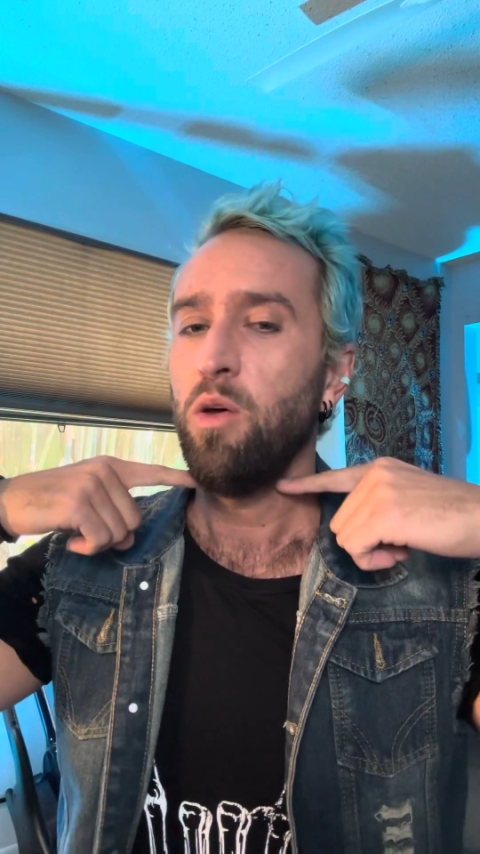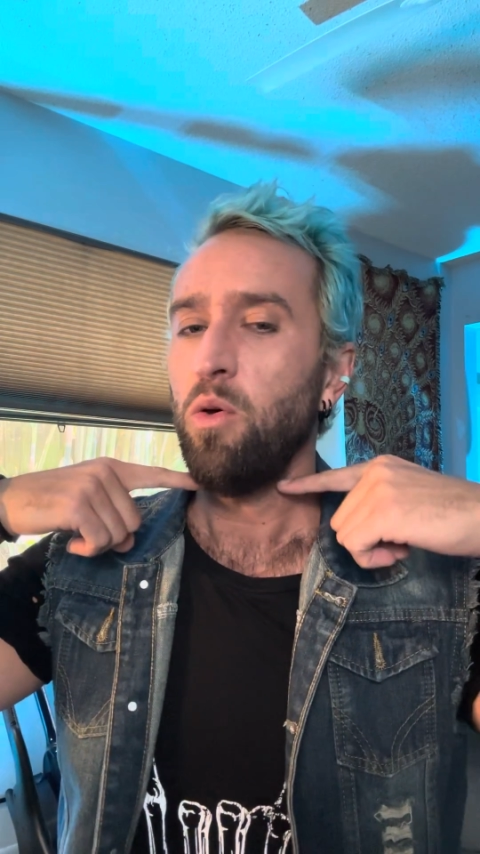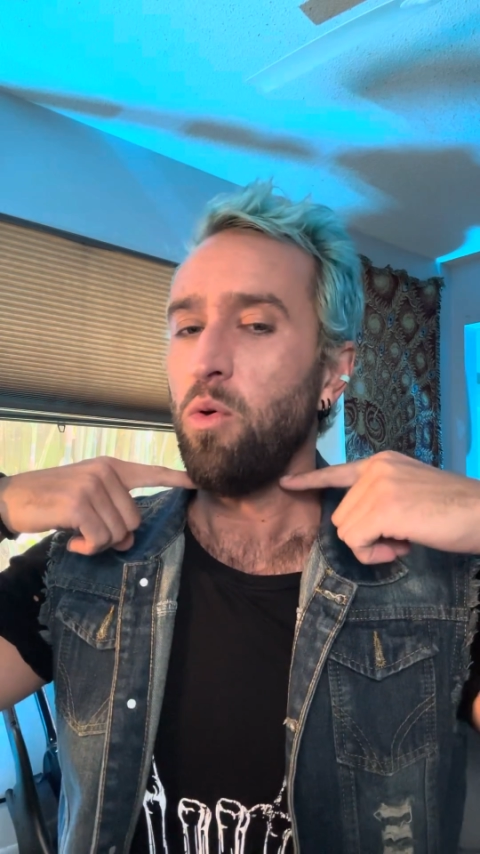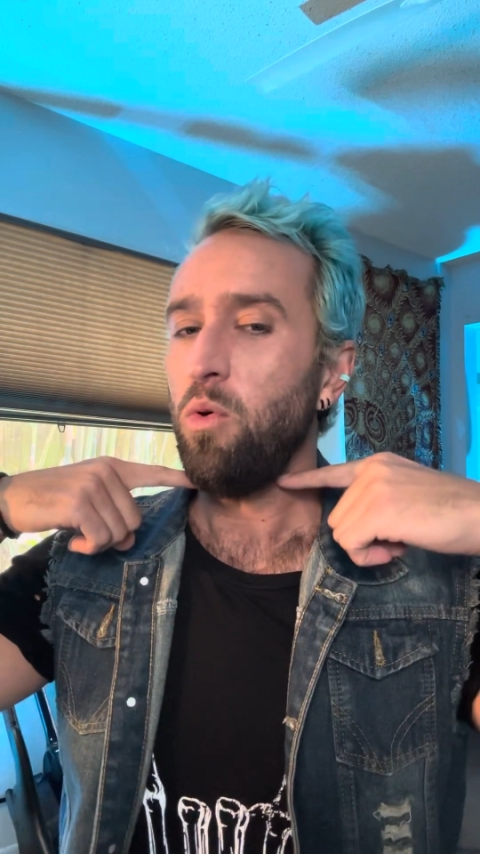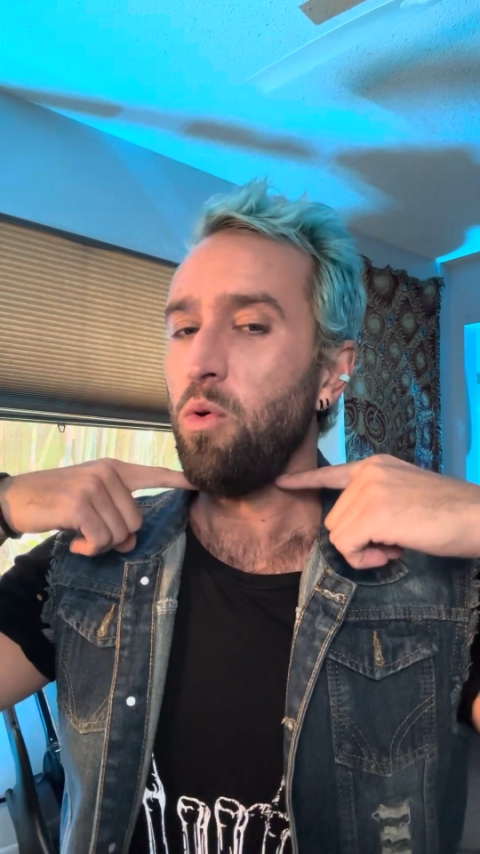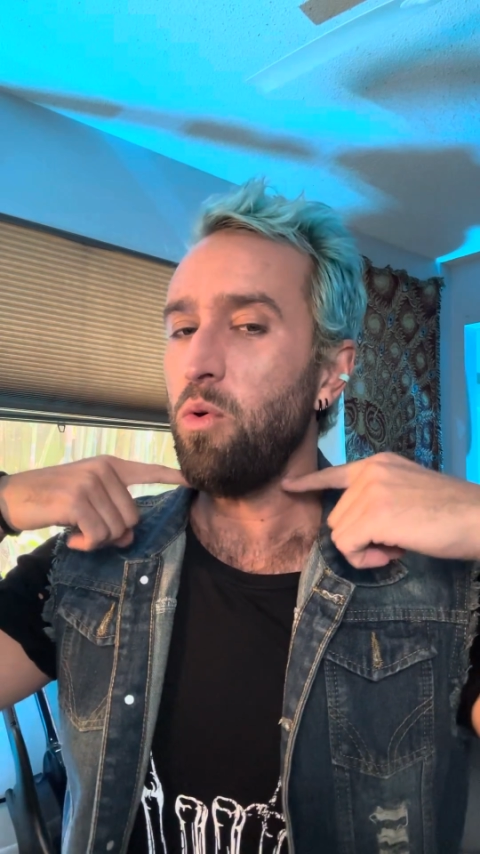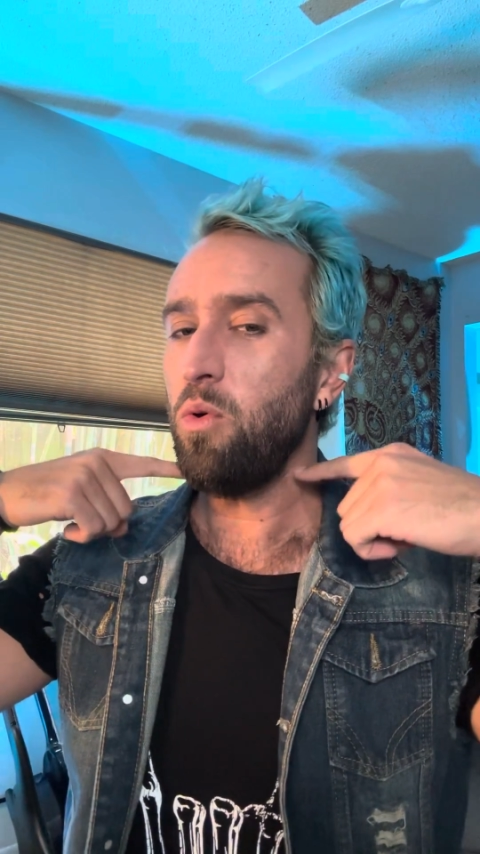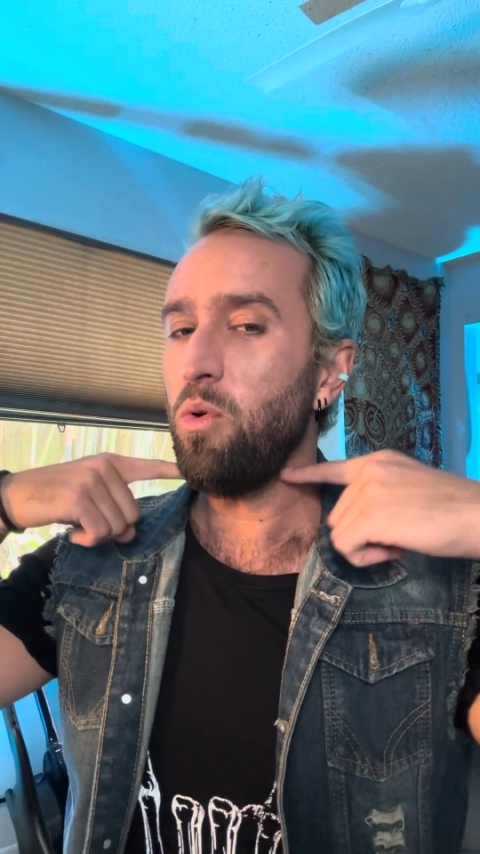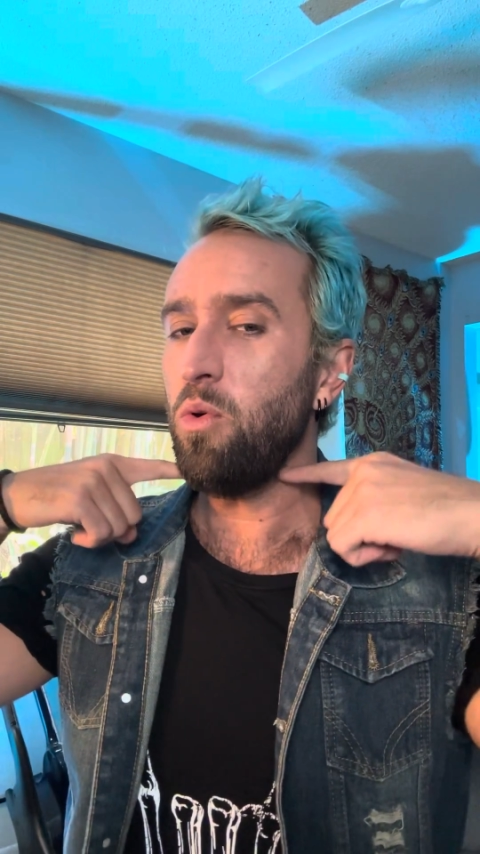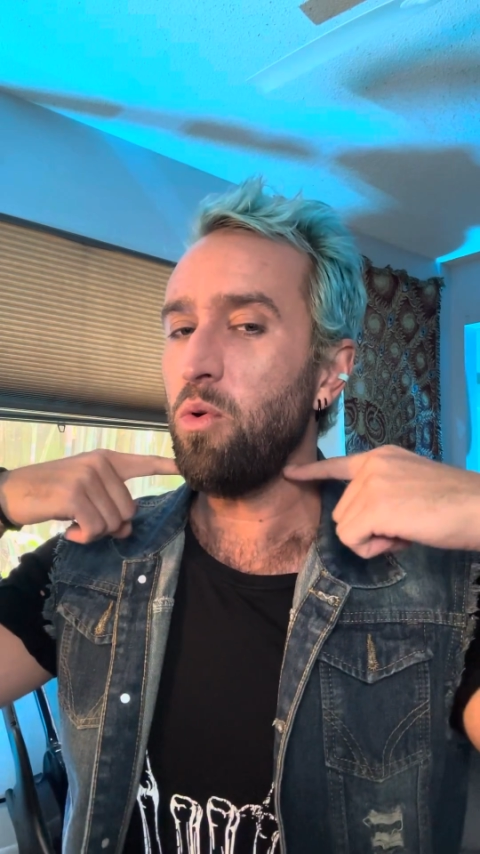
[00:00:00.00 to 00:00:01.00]

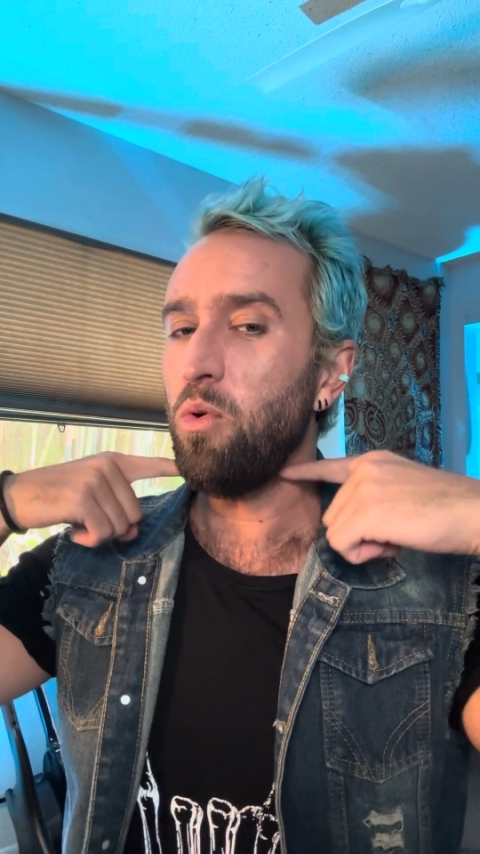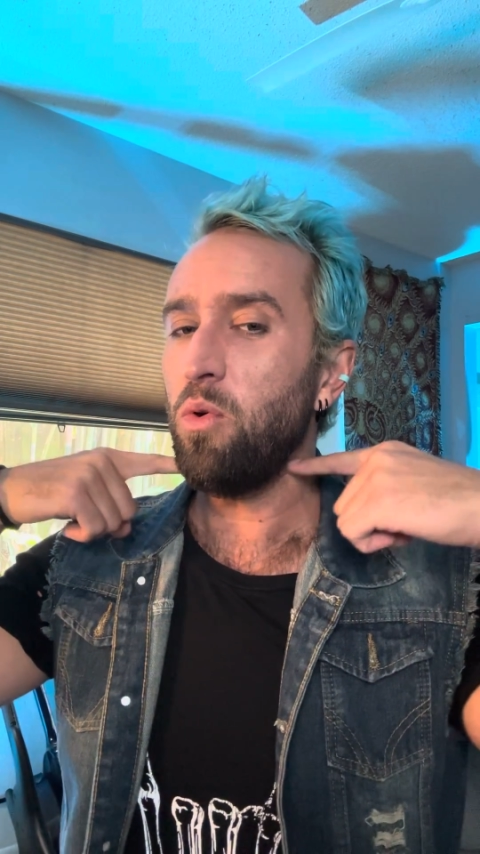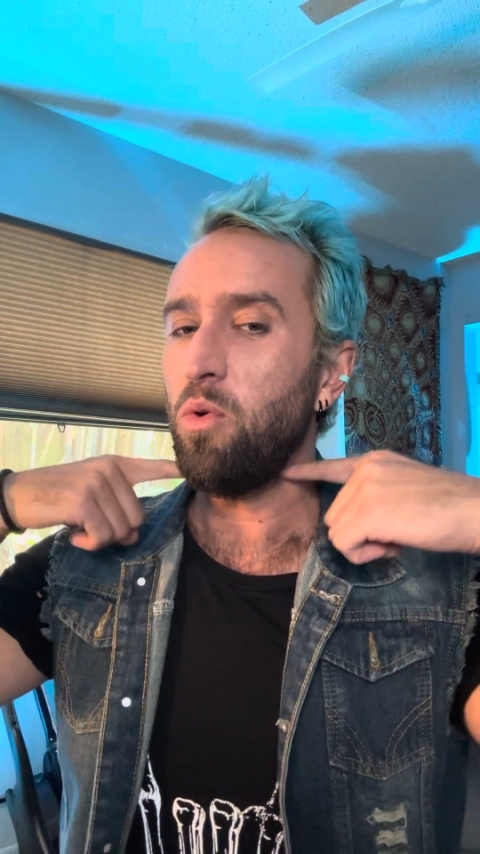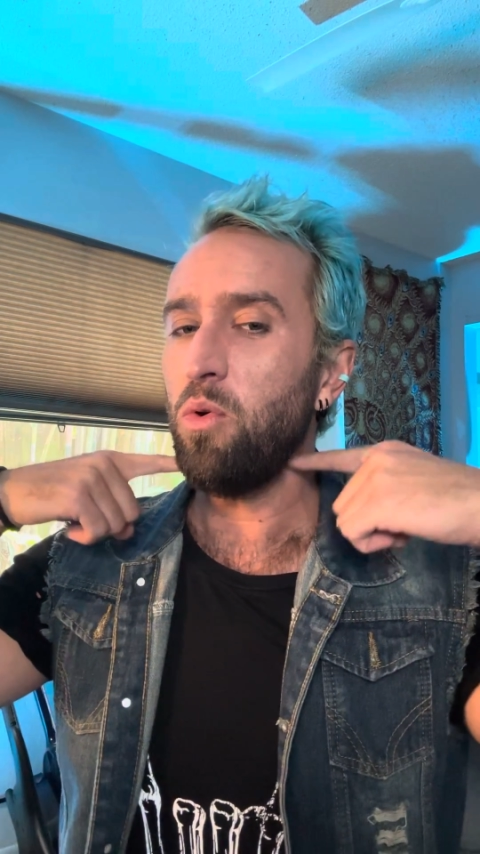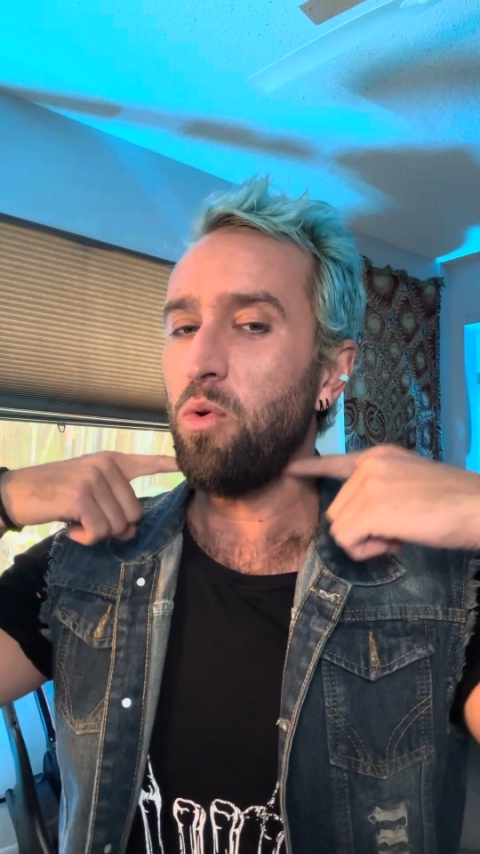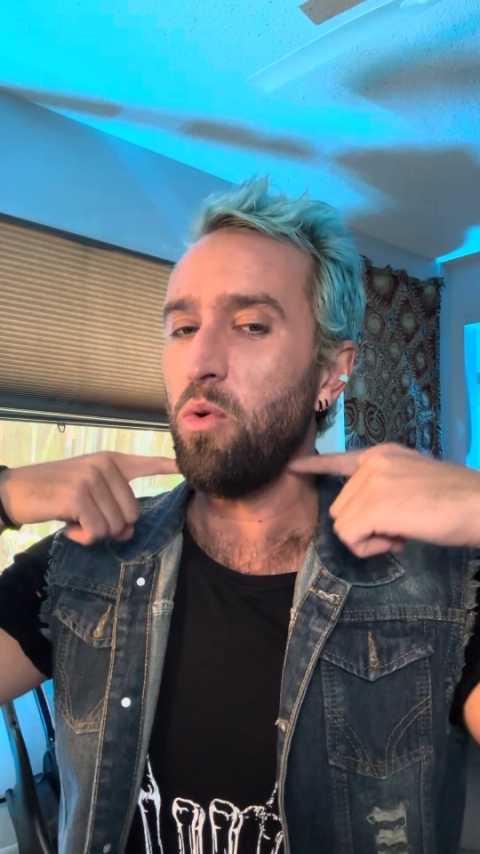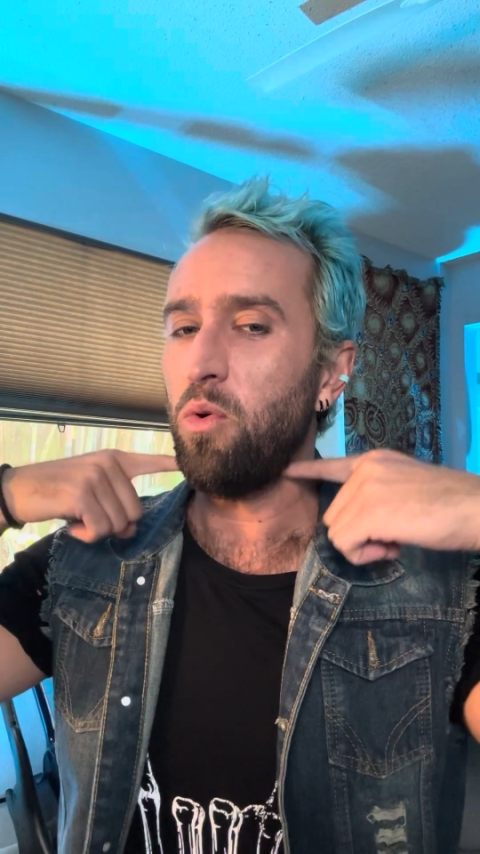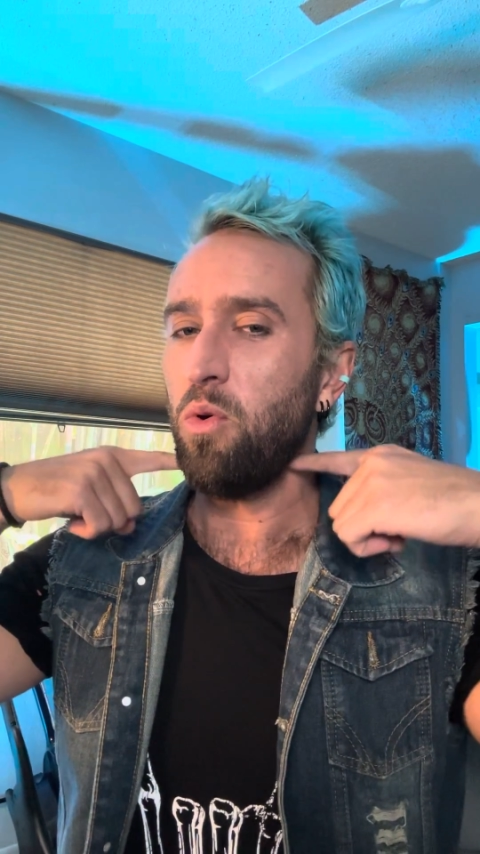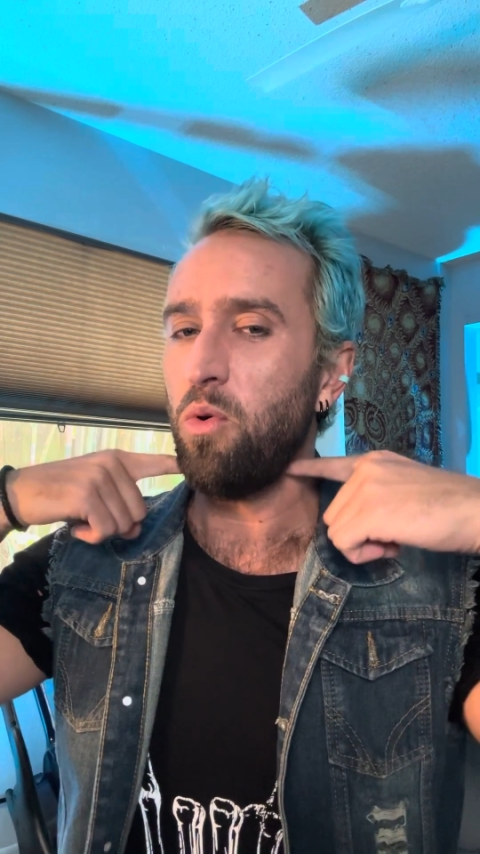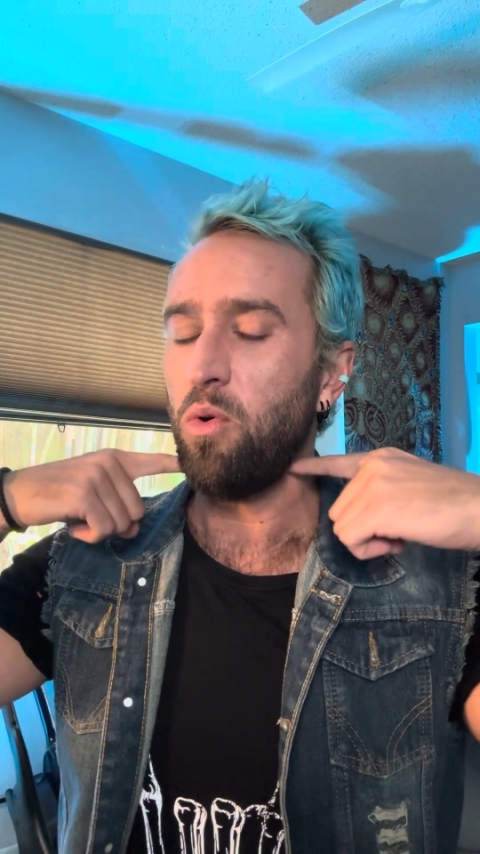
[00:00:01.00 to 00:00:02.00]

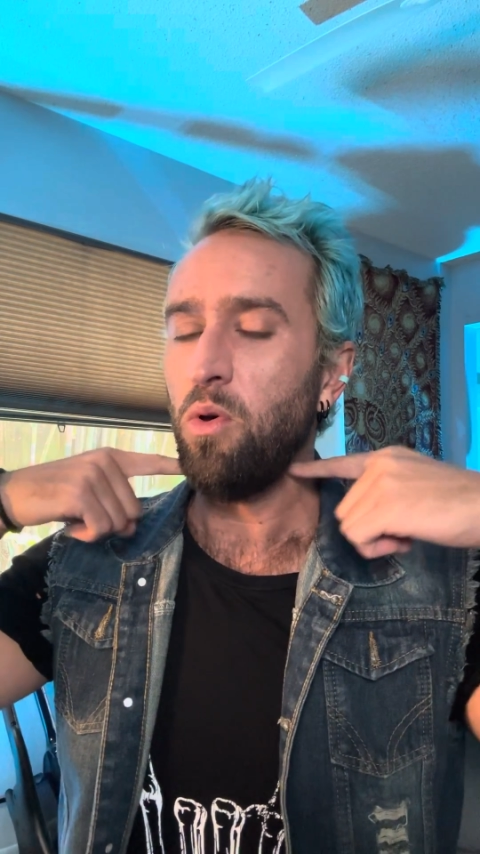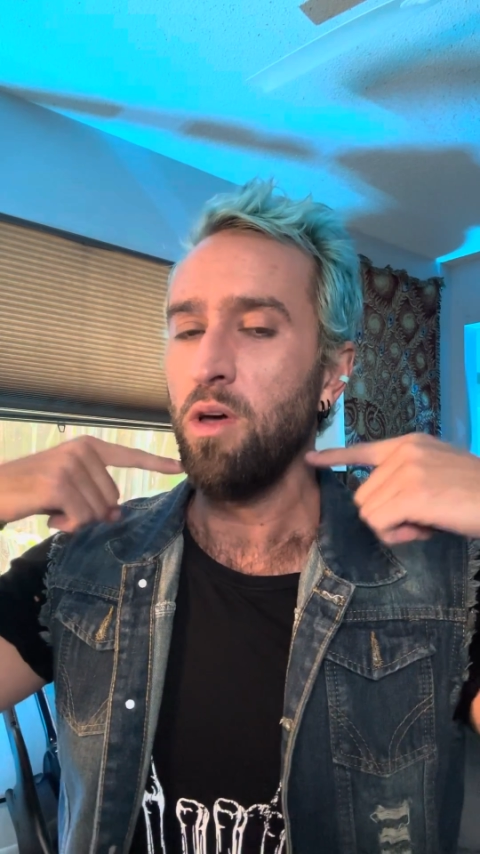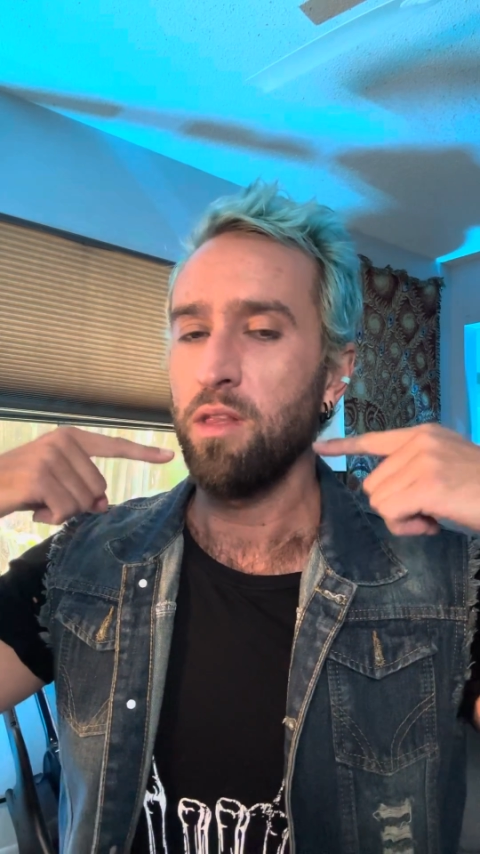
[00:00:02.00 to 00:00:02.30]
ooh.